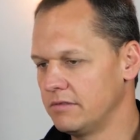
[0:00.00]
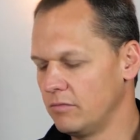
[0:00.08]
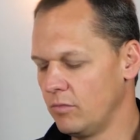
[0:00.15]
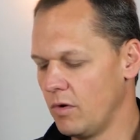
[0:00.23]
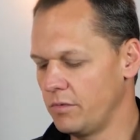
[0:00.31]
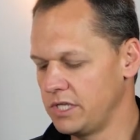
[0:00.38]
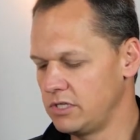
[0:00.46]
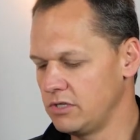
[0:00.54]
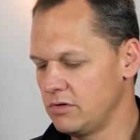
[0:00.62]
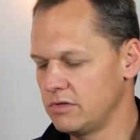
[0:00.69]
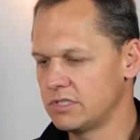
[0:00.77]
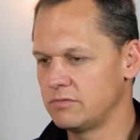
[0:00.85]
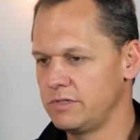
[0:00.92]
what we
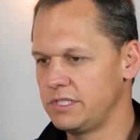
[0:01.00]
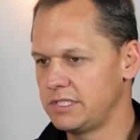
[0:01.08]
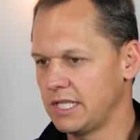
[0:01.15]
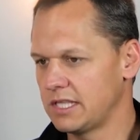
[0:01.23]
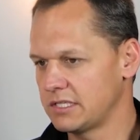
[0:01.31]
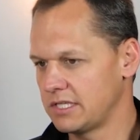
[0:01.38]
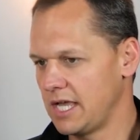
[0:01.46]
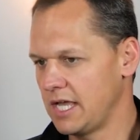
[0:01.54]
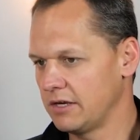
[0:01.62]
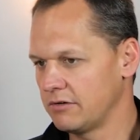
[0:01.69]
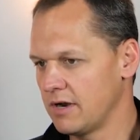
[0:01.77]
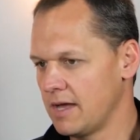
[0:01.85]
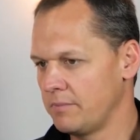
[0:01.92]
do is we set the
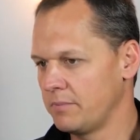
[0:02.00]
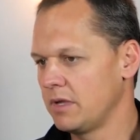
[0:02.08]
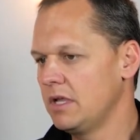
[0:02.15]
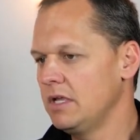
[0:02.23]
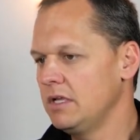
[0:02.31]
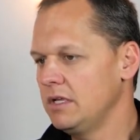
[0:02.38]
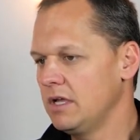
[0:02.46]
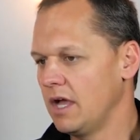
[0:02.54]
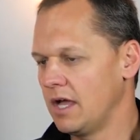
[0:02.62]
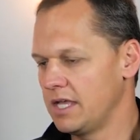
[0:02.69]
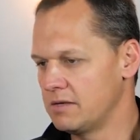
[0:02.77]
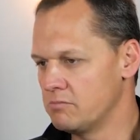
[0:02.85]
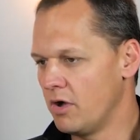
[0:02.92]
scanner up
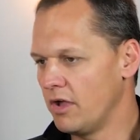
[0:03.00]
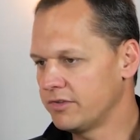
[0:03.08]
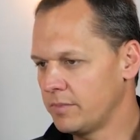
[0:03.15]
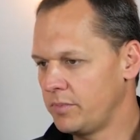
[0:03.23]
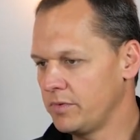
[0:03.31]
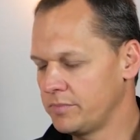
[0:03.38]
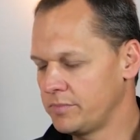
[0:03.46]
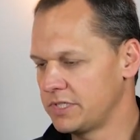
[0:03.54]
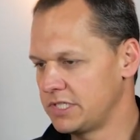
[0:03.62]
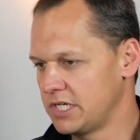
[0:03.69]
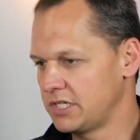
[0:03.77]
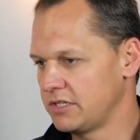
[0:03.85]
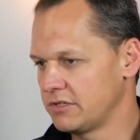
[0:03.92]
in multiple
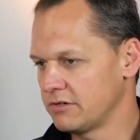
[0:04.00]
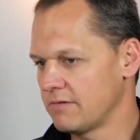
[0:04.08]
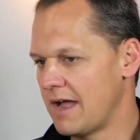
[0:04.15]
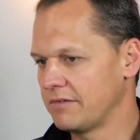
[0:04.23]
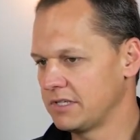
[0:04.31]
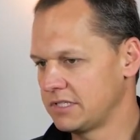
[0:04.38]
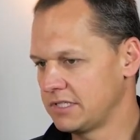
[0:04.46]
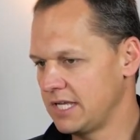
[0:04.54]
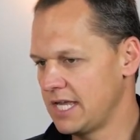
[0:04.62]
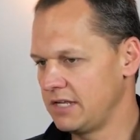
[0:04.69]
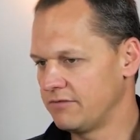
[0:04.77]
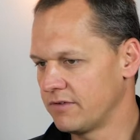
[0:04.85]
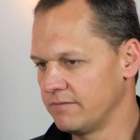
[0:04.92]
positions around a
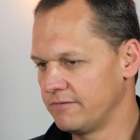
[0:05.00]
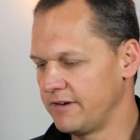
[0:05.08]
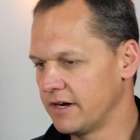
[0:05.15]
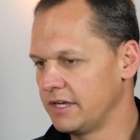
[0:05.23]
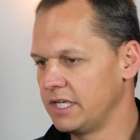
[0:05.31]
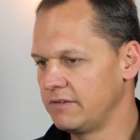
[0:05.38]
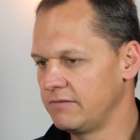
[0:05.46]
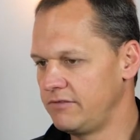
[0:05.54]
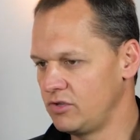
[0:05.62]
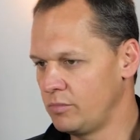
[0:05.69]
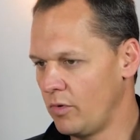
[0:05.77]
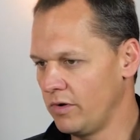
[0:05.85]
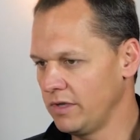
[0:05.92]
site from varying
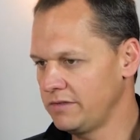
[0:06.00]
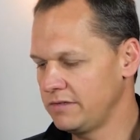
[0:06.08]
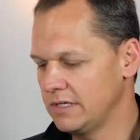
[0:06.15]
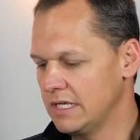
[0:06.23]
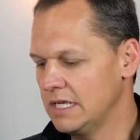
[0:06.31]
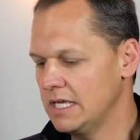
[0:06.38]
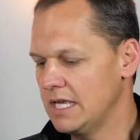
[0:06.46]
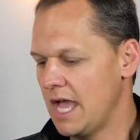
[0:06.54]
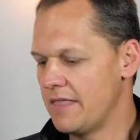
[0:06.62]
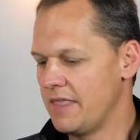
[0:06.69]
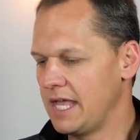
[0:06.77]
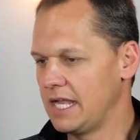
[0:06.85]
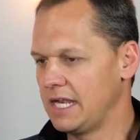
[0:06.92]
viewpoints.
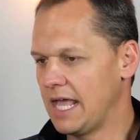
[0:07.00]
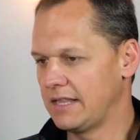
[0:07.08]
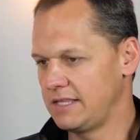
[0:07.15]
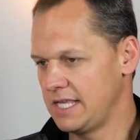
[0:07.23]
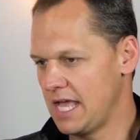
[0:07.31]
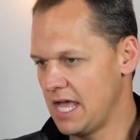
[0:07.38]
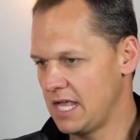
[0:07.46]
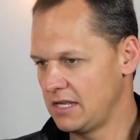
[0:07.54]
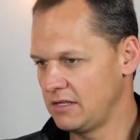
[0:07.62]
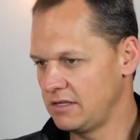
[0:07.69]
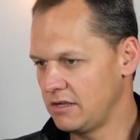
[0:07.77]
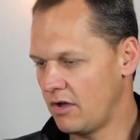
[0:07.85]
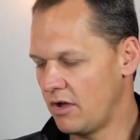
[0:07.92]
And then at the
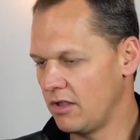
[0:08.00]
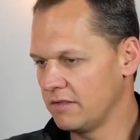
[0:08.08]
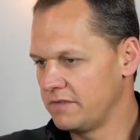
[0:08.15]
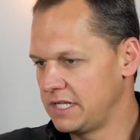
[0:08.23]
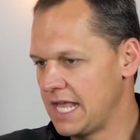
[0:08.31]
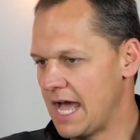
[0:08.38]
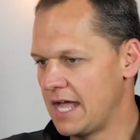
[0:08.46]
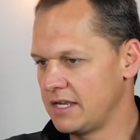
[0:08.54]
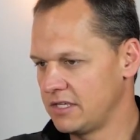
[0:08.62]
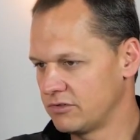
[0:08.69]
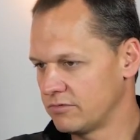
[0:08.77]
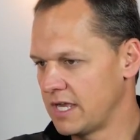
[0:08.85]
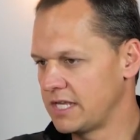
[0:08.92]
end, all of the data
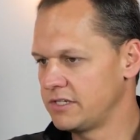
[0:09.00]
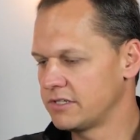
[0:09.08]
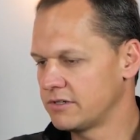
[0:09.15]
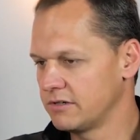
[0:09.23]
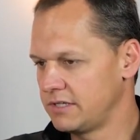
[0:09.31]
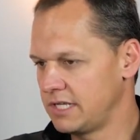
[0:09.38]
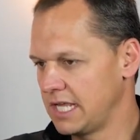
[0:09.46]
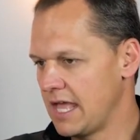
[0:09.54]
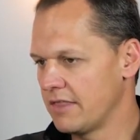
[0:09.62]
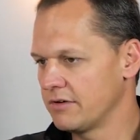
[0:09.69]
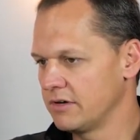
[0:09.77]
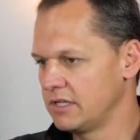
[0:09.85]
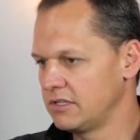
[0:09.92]
is registered
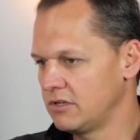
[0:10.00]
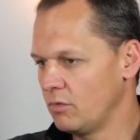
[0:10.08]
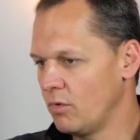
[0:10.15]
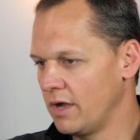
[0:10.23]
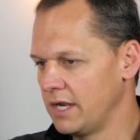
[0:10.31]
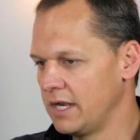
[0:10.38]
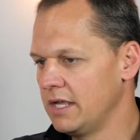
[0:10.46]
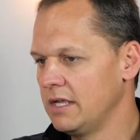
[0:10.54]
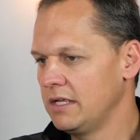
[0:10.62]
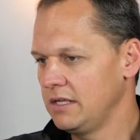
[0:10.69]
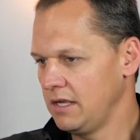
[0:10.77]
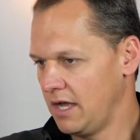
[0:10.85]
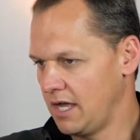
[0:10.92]
together into one
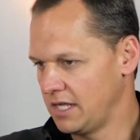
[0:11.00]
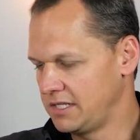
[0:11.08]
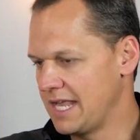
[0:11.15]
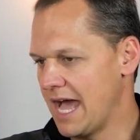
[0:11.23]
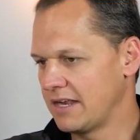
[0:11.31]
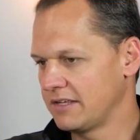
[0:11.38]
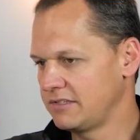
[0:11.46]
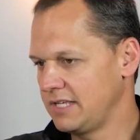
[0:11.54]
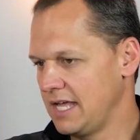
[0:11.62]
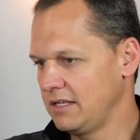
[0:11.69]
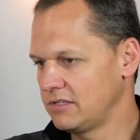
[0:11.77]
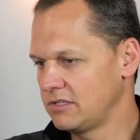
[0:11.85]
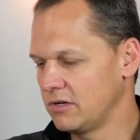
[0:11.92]
data
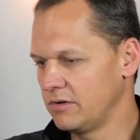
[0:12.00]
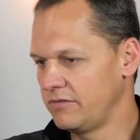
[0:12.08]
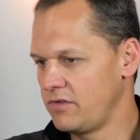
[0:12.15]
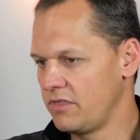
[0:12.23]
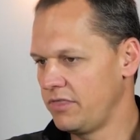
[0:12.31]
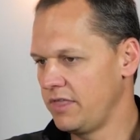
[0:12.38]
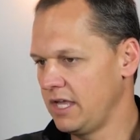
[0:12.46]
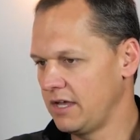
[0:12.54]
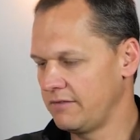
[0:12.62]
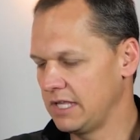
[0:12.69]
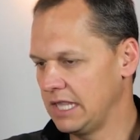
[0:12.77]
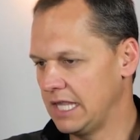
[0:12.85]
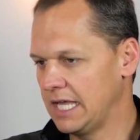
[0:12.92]
set. So if you think
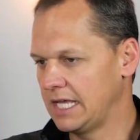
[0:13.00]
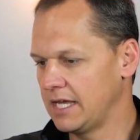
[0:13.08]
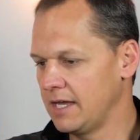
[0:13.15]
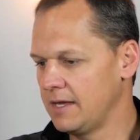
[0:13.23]
of it like